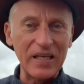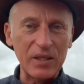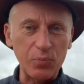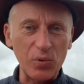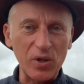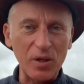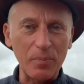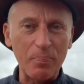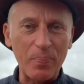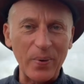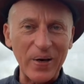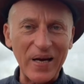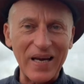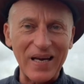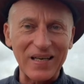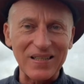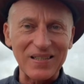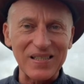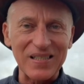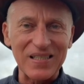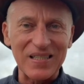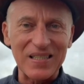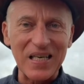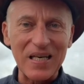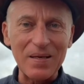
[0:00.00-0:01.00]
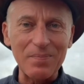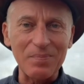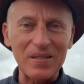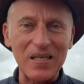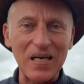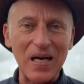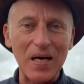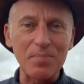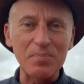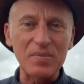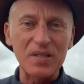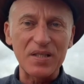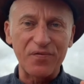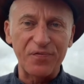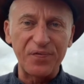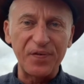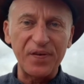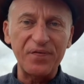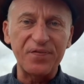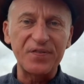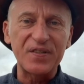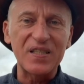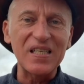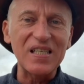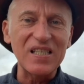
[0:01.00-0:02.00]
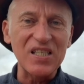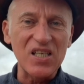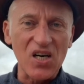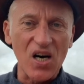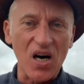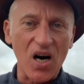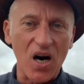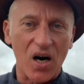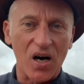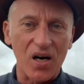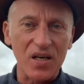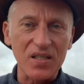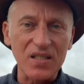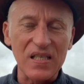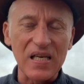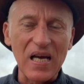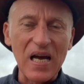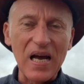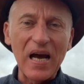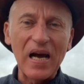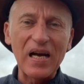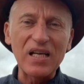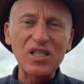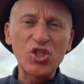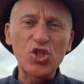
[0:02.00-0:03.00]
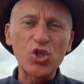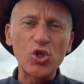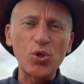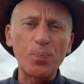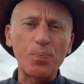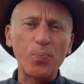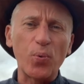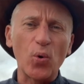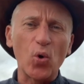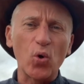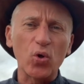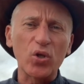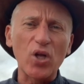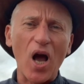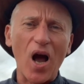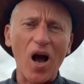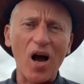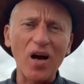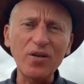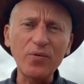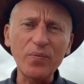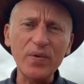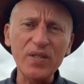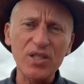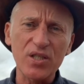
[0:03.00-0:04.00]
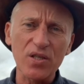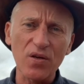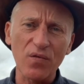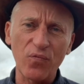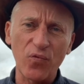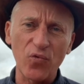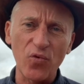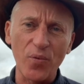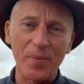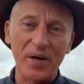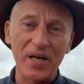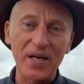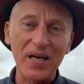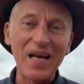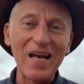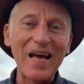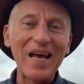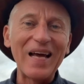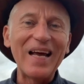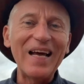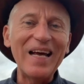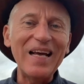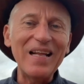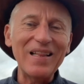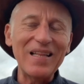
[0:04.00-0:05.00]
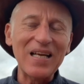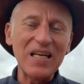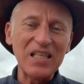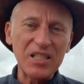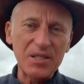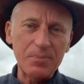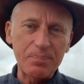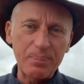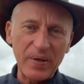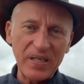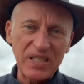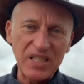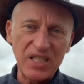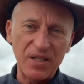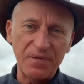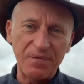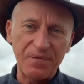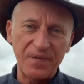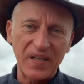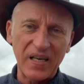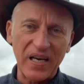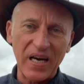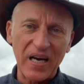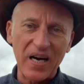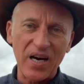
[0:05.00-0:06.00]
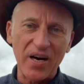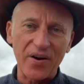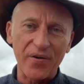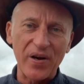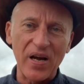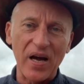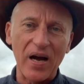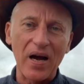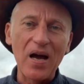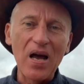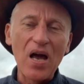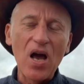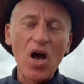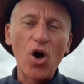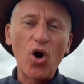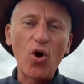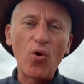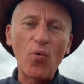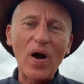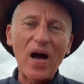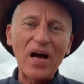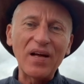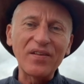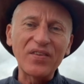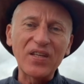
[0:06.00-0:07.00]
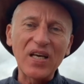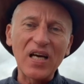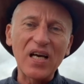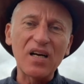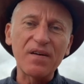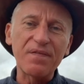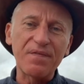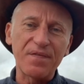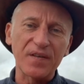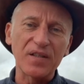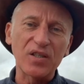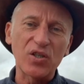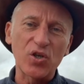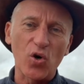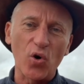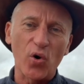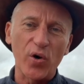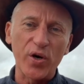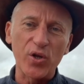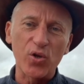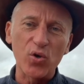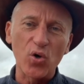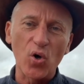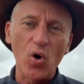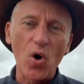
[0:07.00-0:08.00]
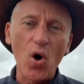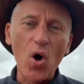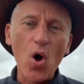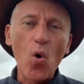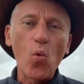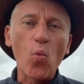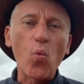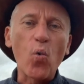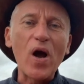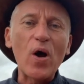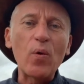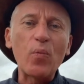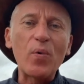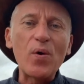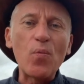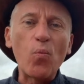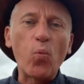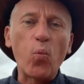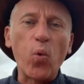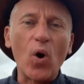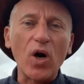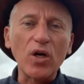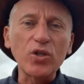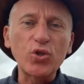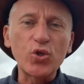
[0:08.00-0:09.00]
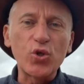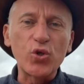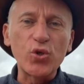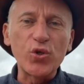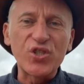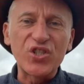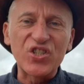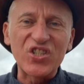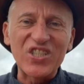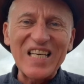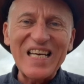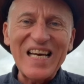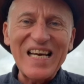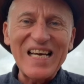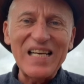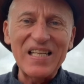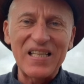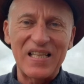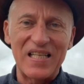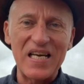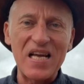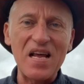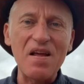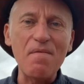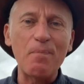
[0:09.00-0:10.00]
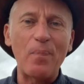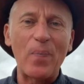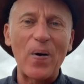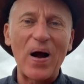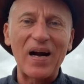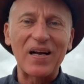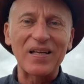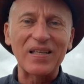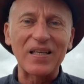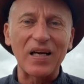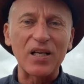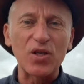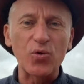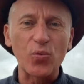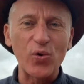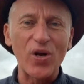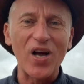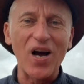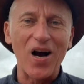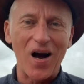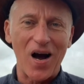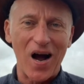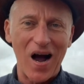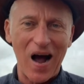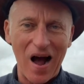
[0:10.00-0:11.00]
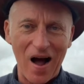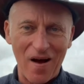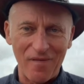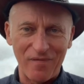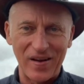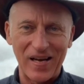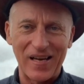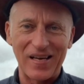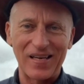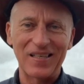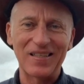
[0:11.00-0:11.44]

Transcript: will pay at the same time 15 guards and support hundreds of women in that specific area around the elephant corridor where we want to see the impact that we are having.